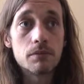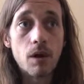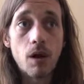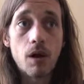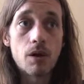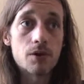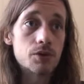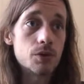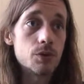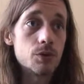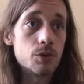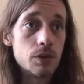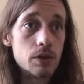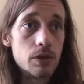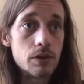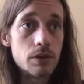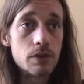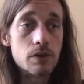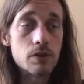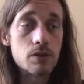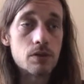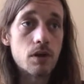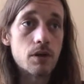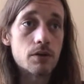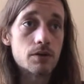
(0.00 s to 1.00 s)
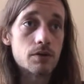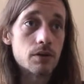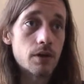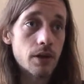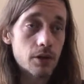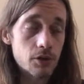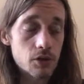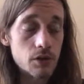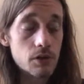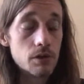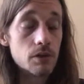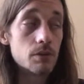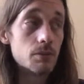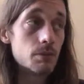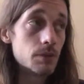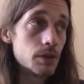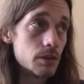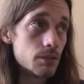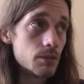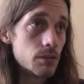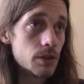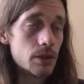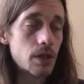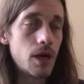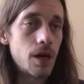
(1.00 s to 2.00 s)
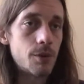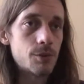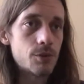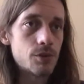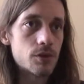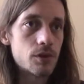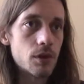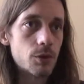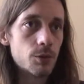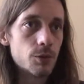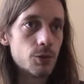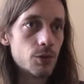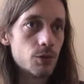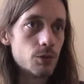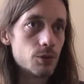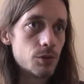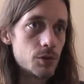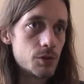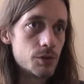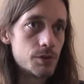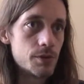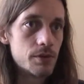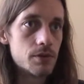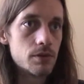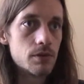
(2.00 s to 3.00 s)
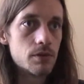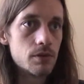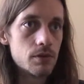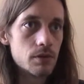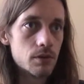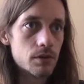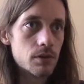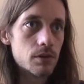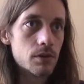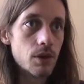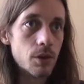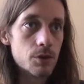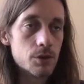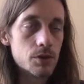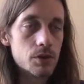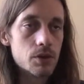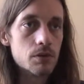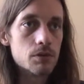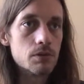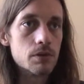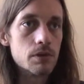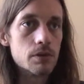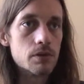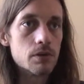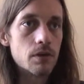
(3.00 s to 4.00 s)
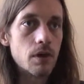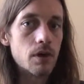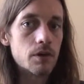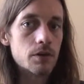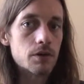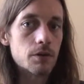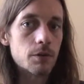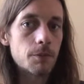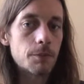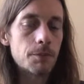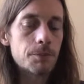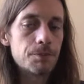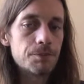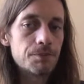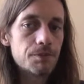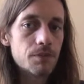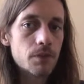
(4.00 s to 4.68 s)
also in East Austin, actually in the Montopolis neighborhood, which was close to East Austin,